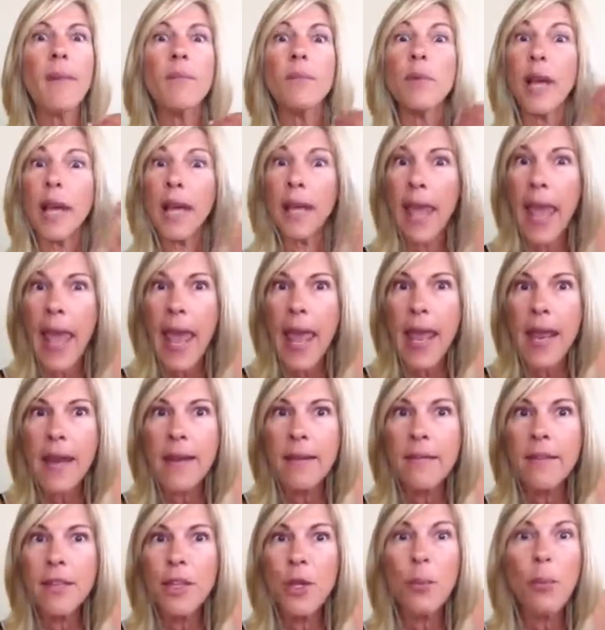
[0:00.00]

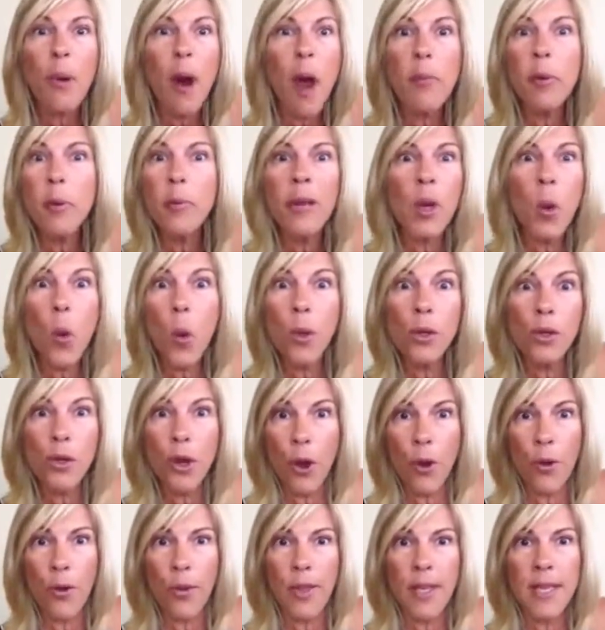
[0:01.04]
again, you probably all
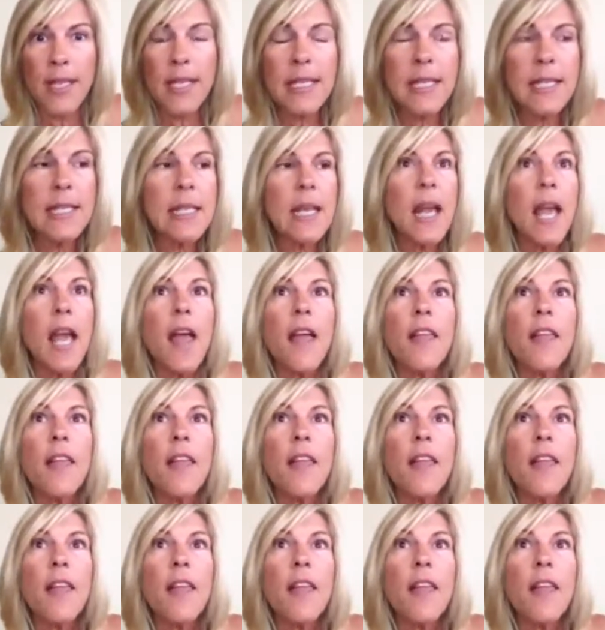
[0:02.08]
know this.